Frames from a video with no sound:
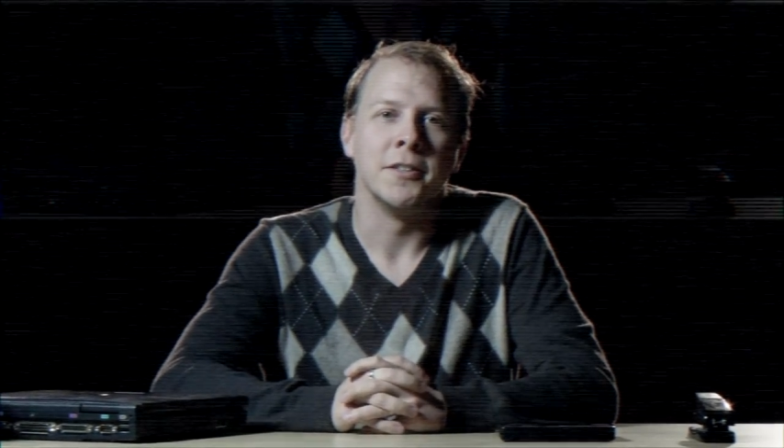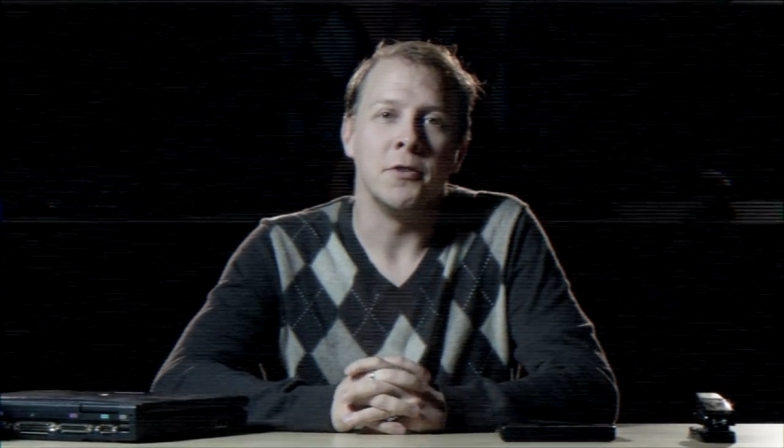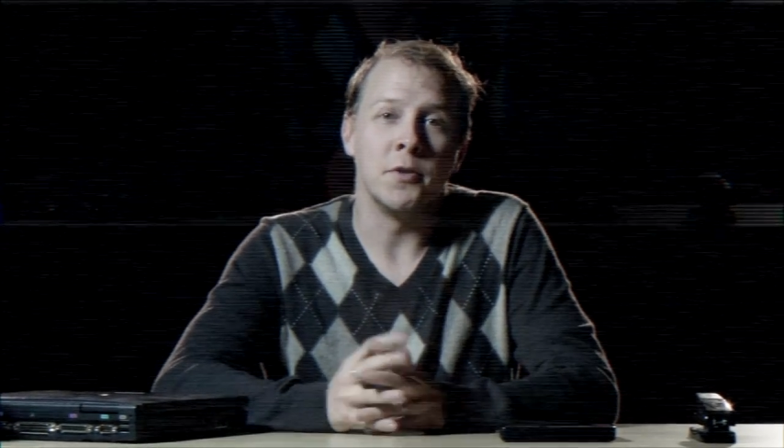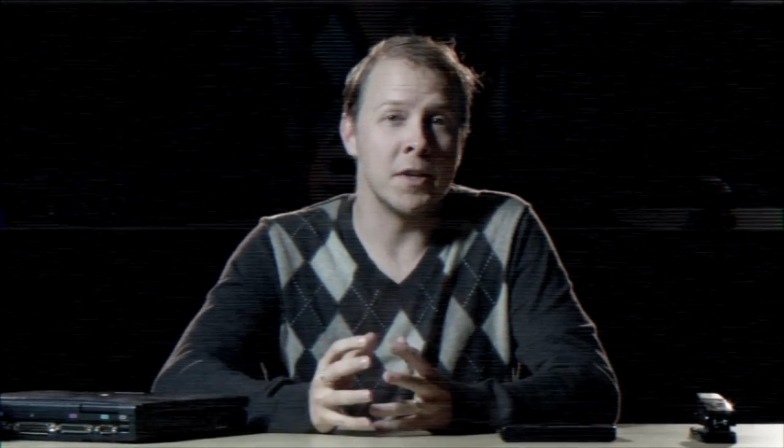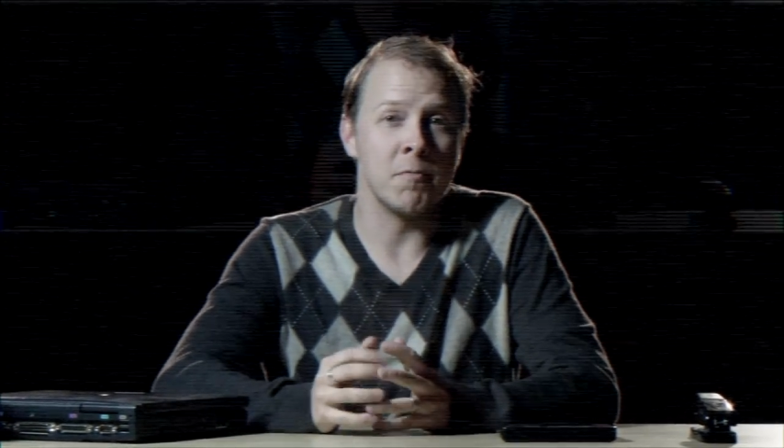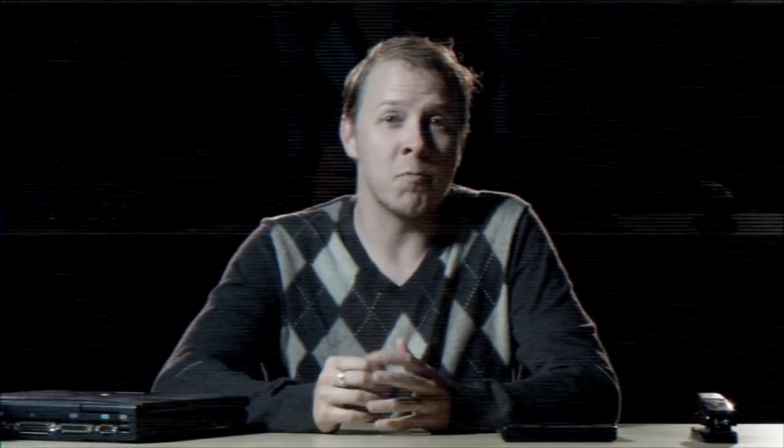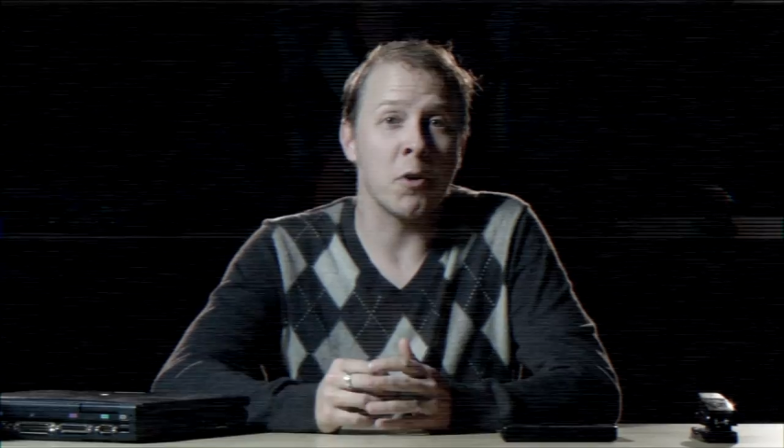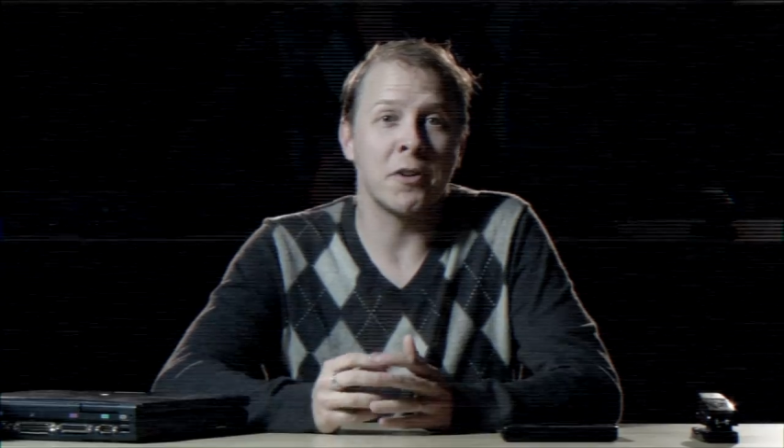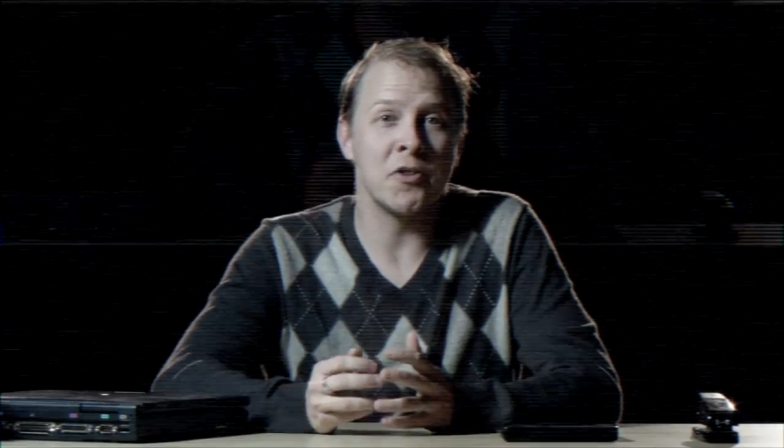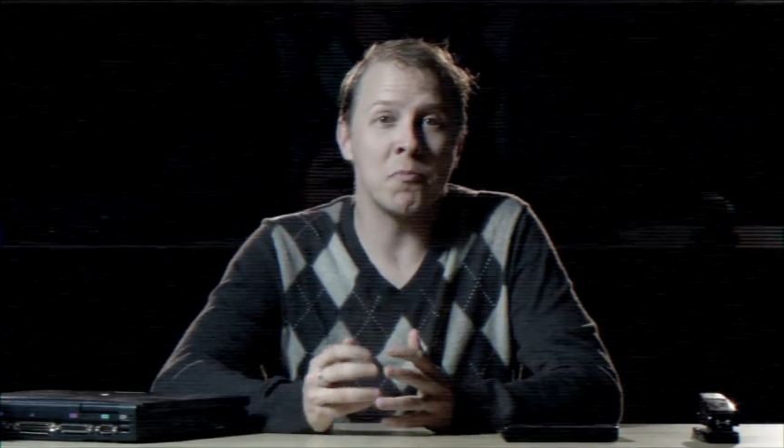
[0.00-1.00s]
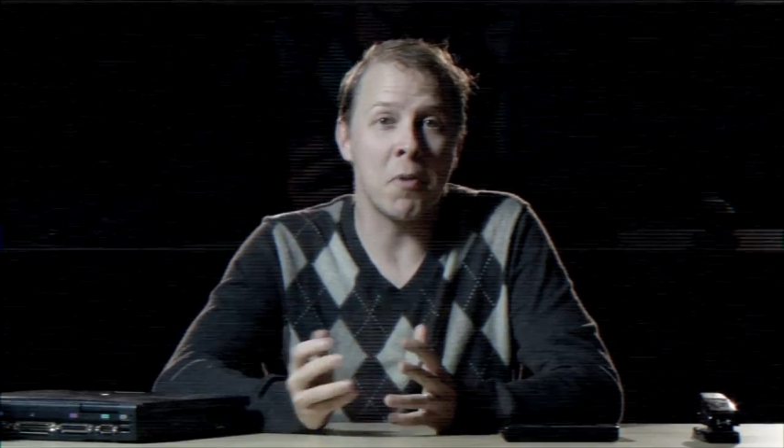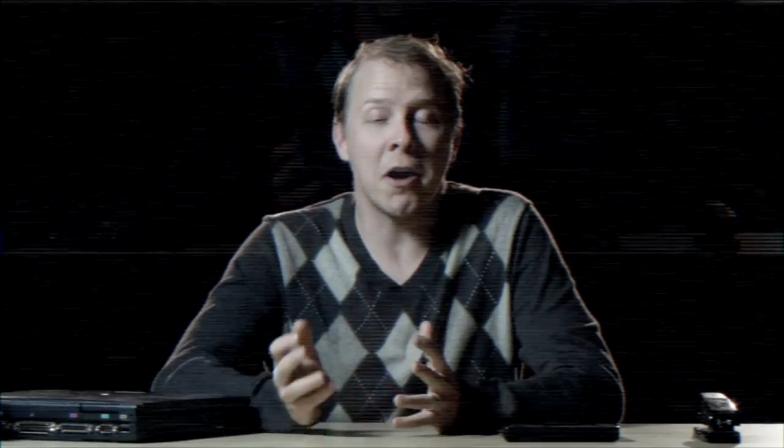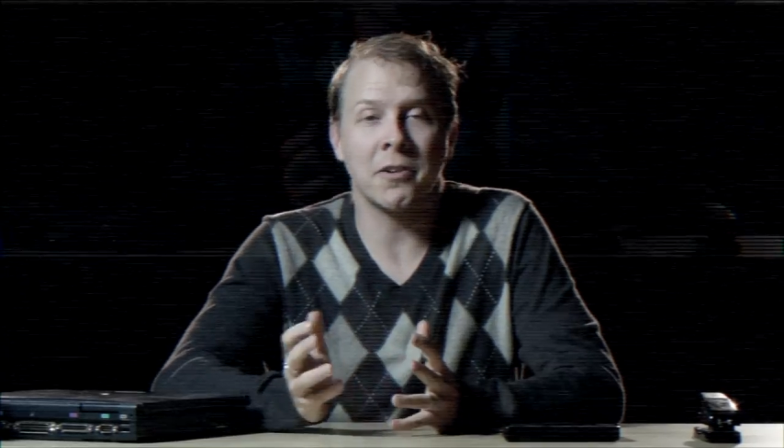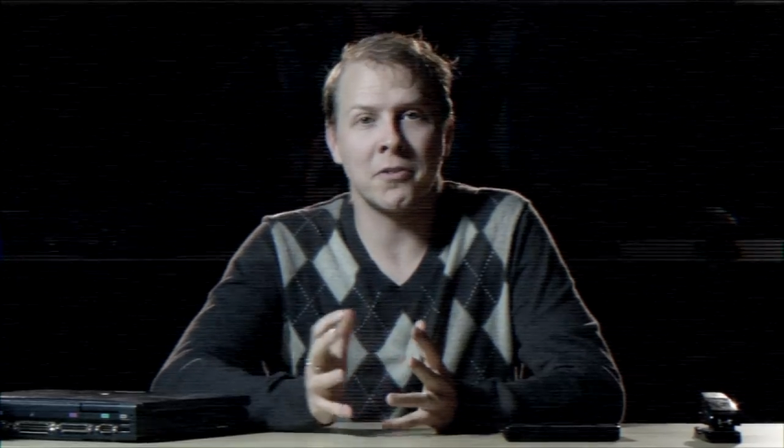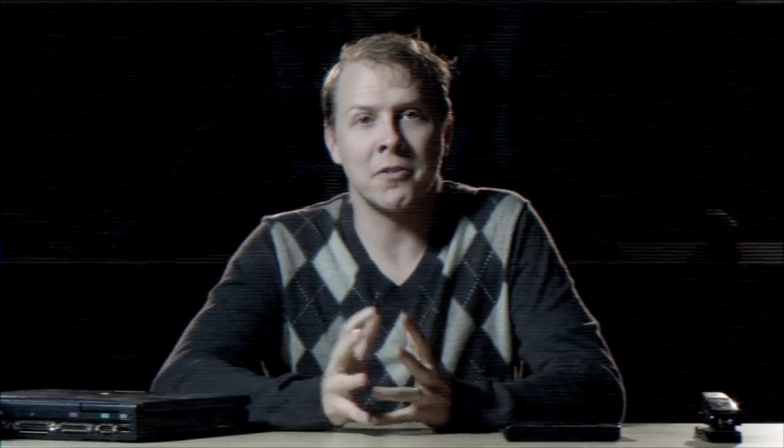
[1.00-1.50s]
You can work in your
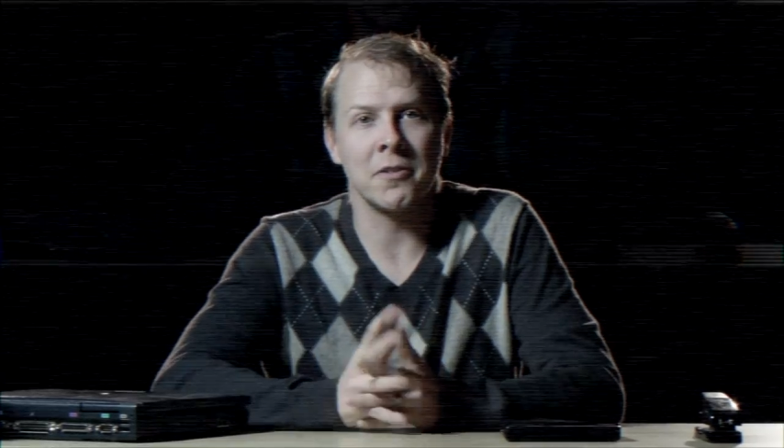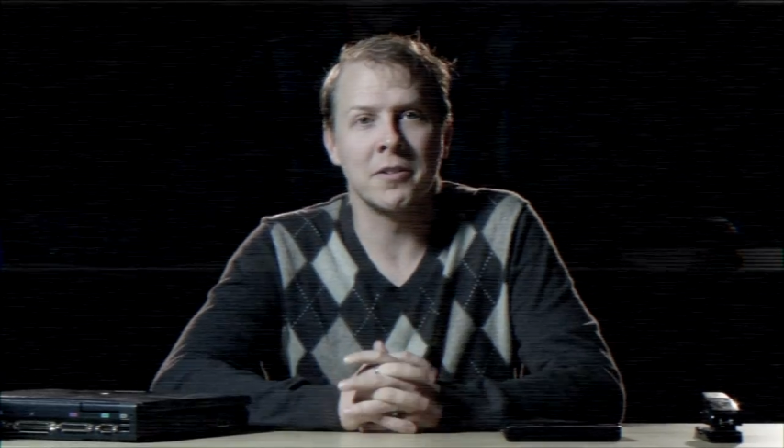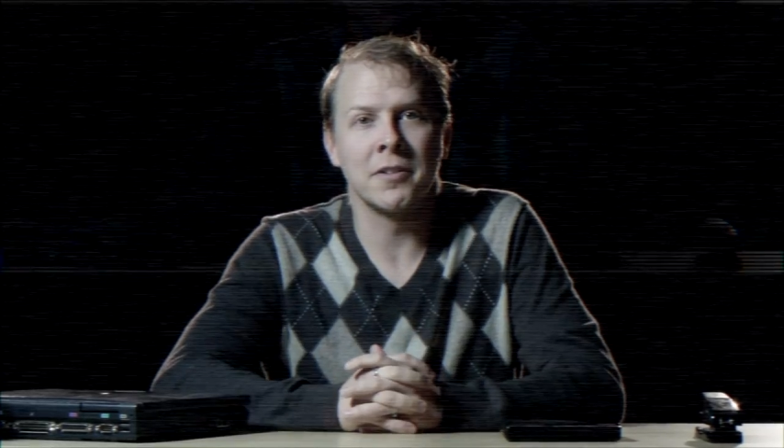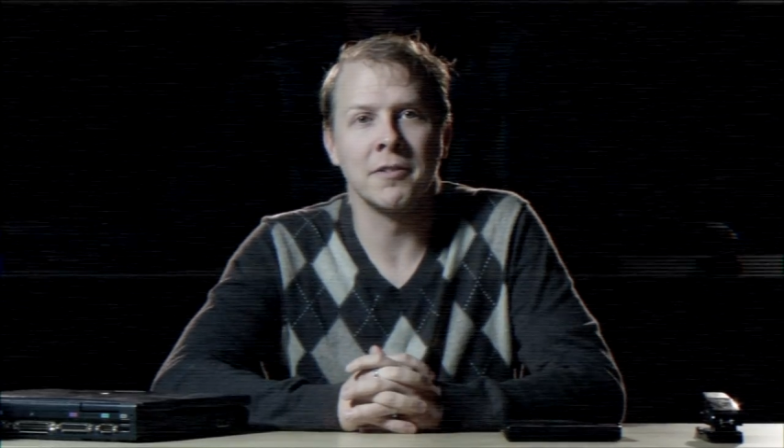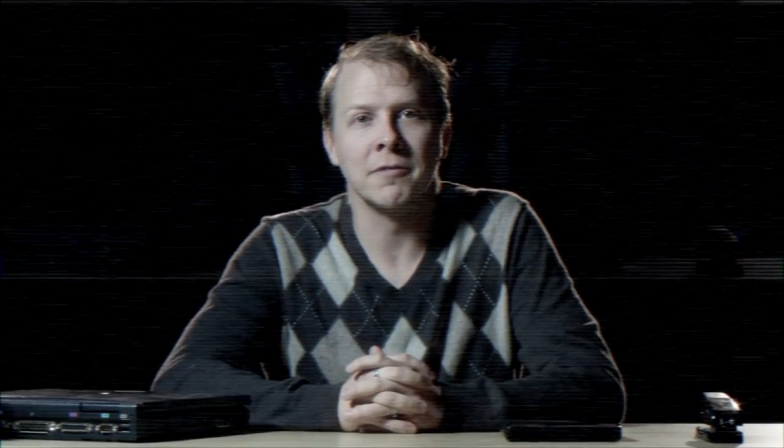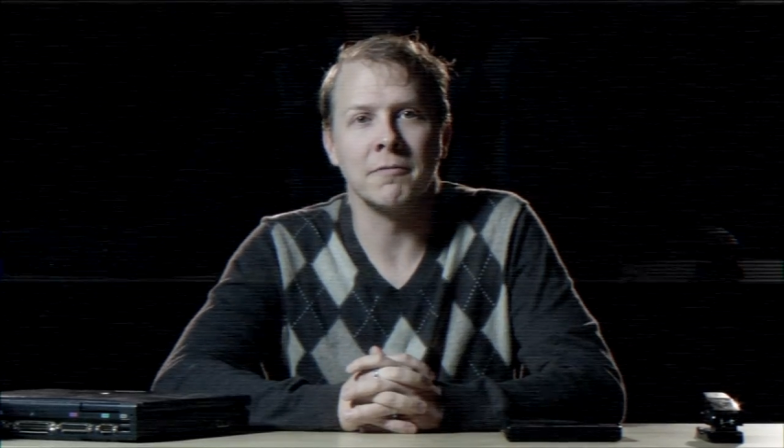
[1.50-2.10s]
boxers,